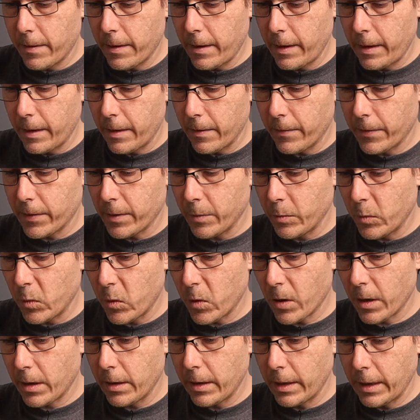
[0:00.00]
need of some
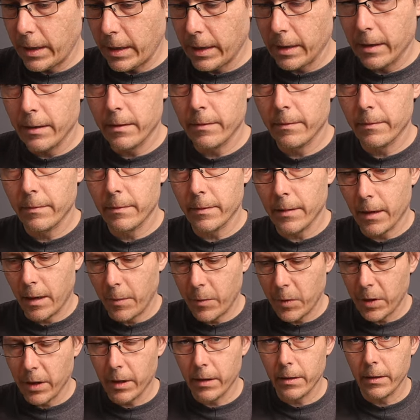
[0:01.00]
more cleaning. I'm
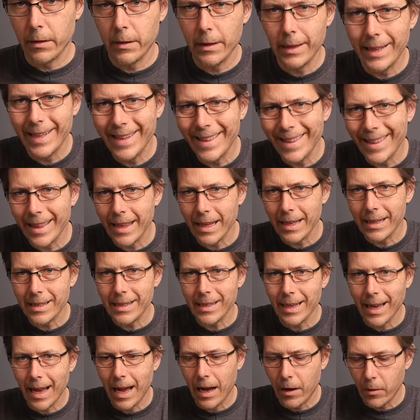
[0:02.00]
gonna clean
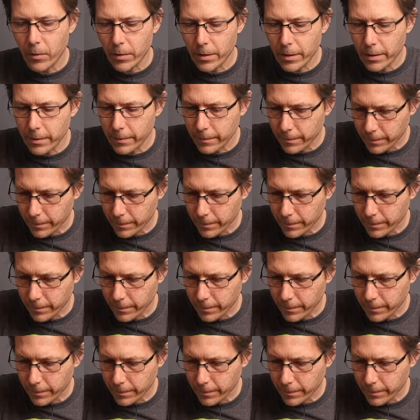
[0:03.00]
this out.